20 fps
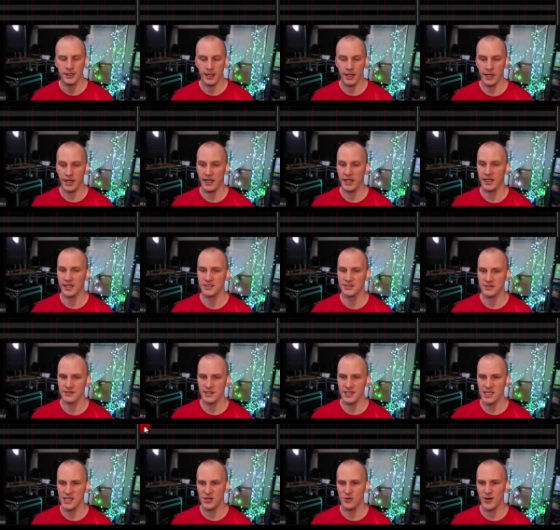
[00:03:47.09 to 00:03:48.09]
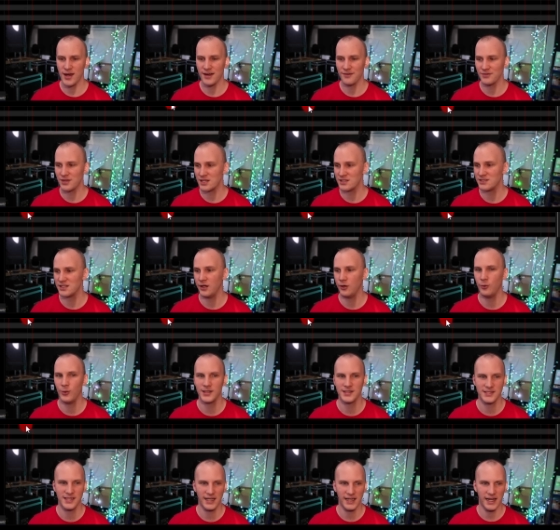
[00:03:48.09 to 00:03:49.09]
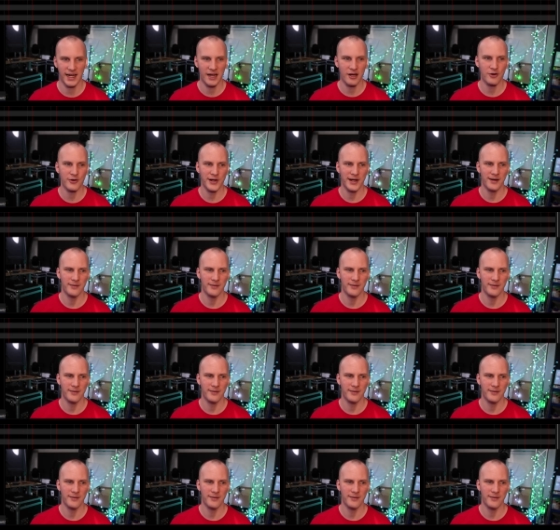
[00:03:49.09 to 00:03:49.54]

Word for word: And then you have the sequencing area.